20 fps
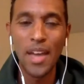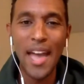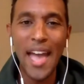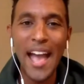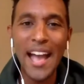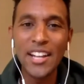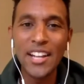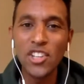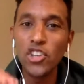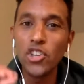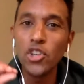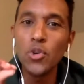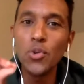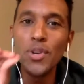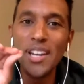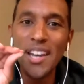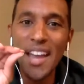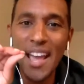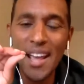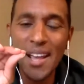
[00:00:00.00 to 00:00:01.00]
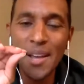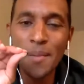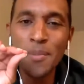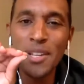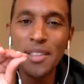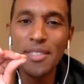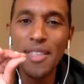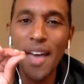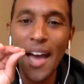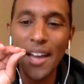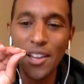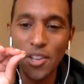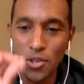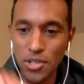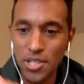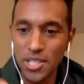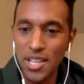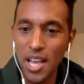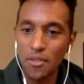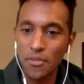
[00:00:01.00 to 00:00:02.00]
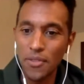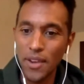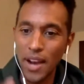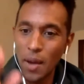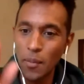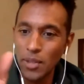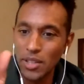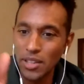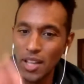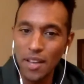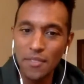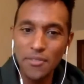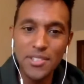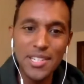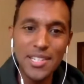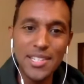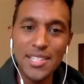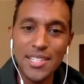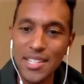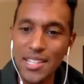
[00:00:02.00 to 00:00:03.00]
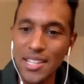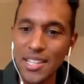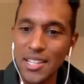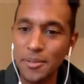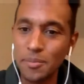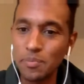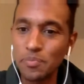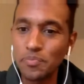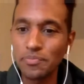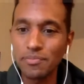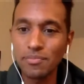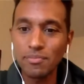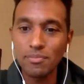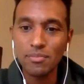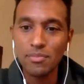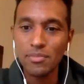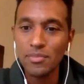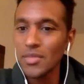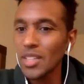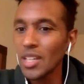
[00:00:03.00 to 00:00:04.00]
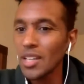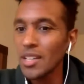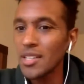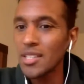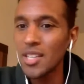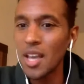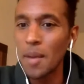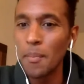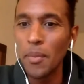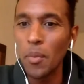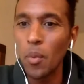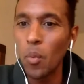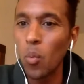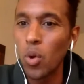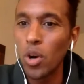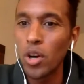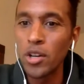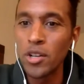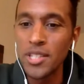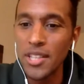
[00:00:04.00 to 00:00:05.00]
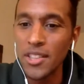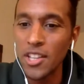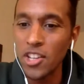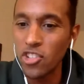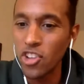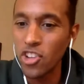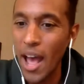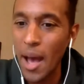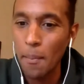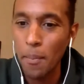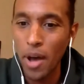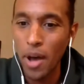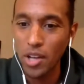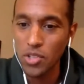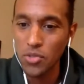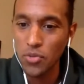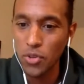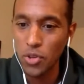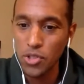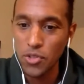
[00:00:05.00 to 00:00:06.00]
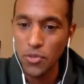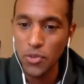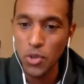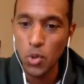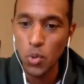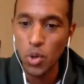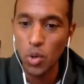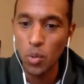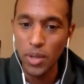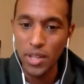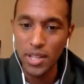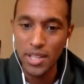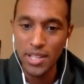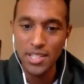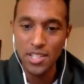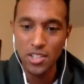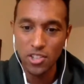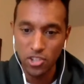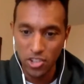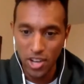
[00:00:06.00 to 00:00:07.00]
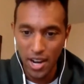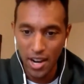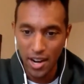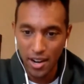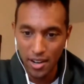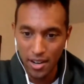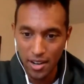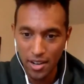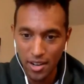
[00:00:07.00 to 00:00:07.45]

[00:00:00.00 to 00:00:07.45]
And you named that yourself. And I would love to see some words in the chat box for those of you who are willing to share.